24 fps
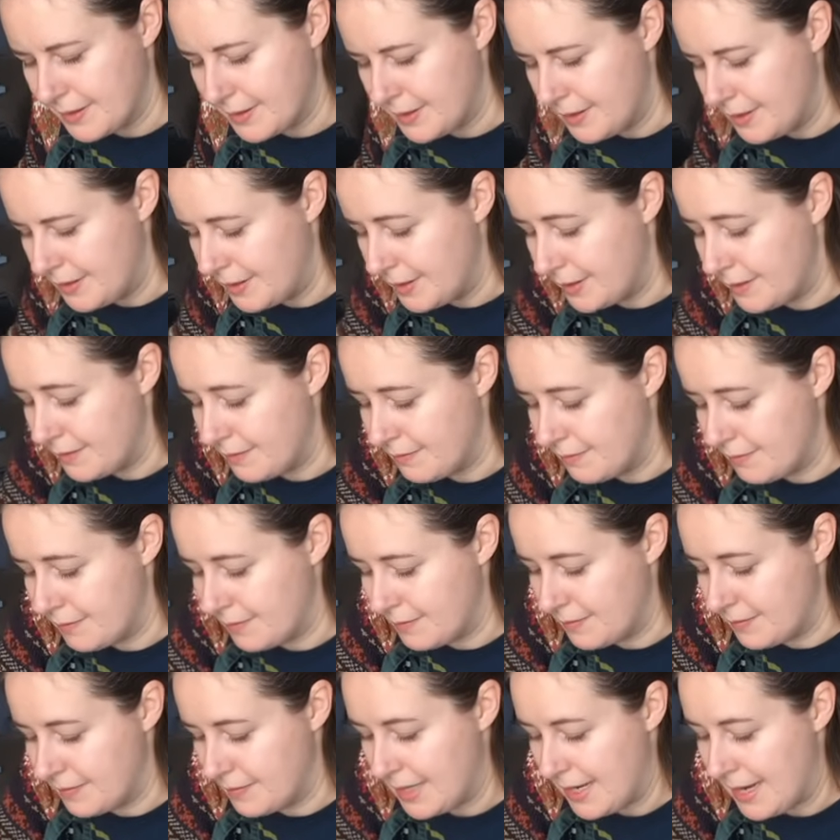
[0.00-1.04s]
to
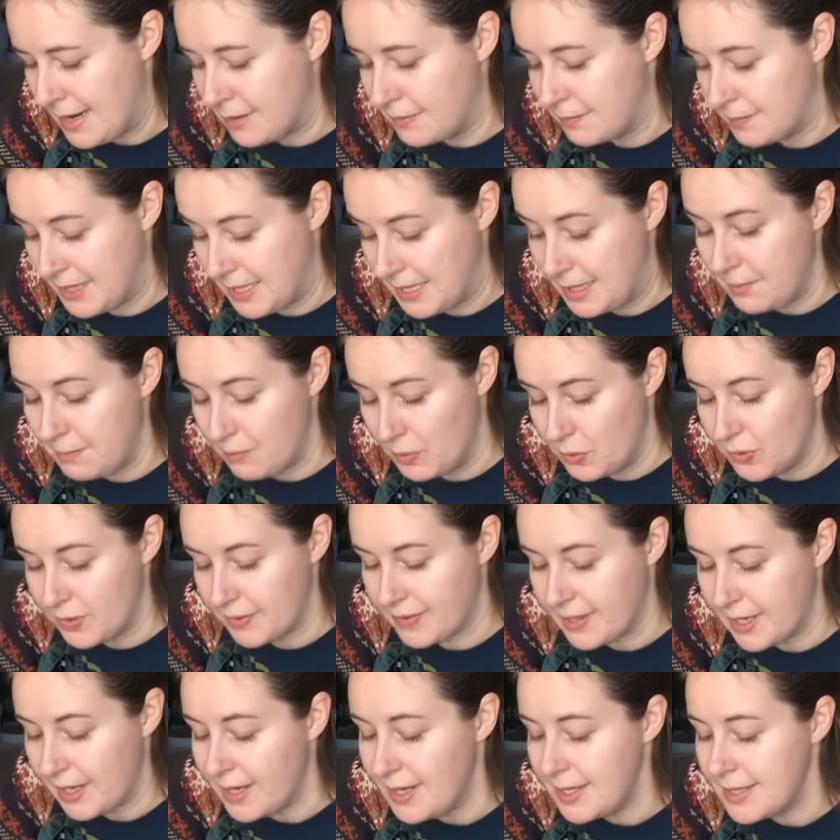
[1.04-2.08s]
help keep more of
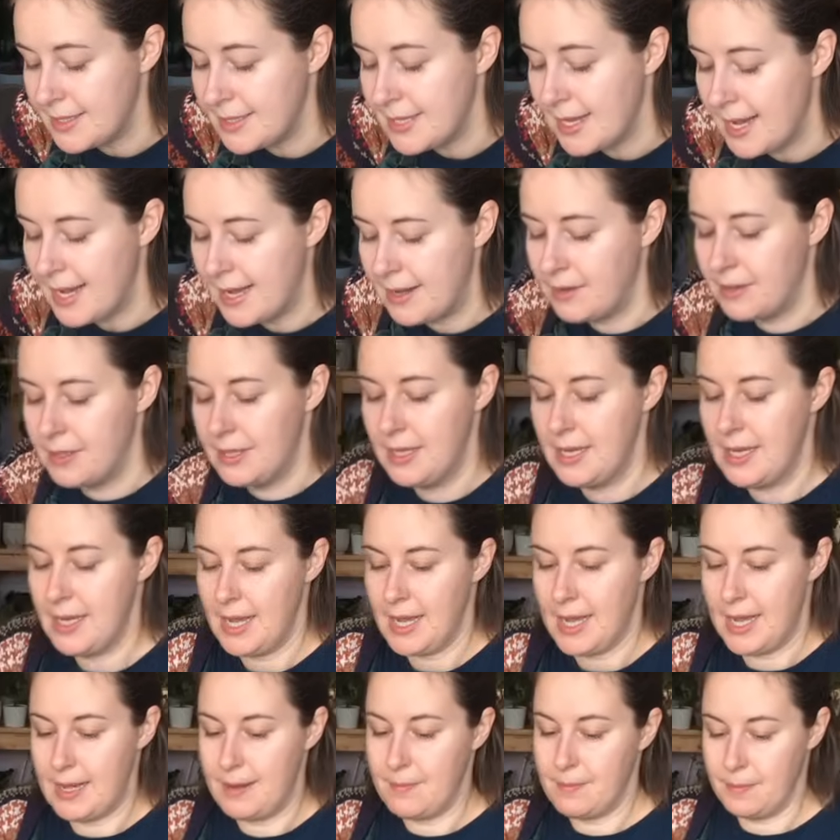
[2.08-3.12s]
the light out,
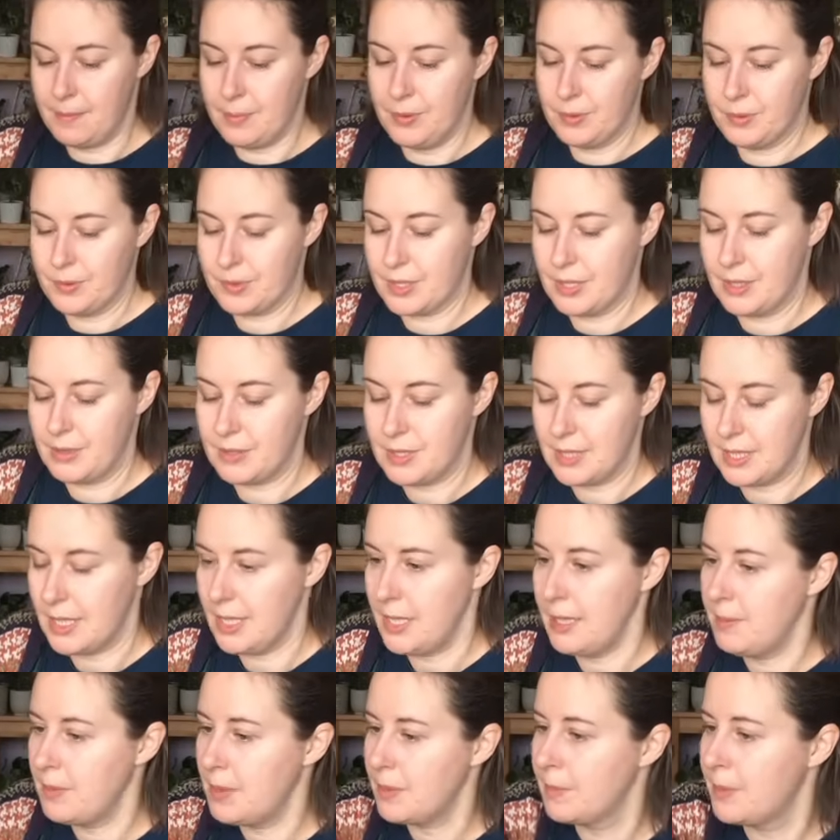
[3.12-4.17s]
um, but also to
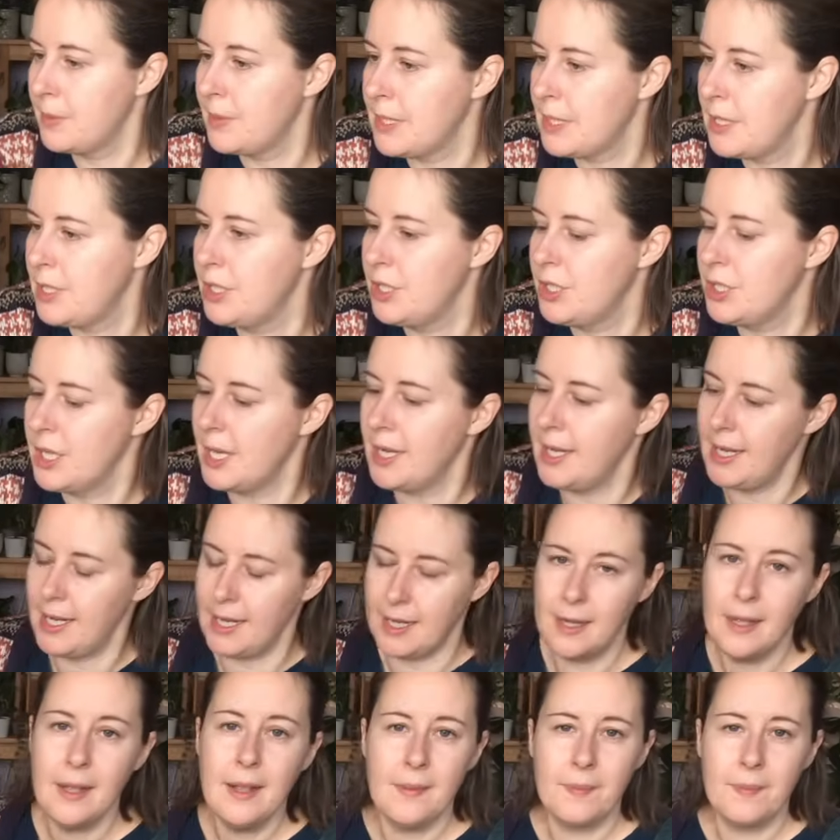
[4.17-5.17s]
keep the moisture in.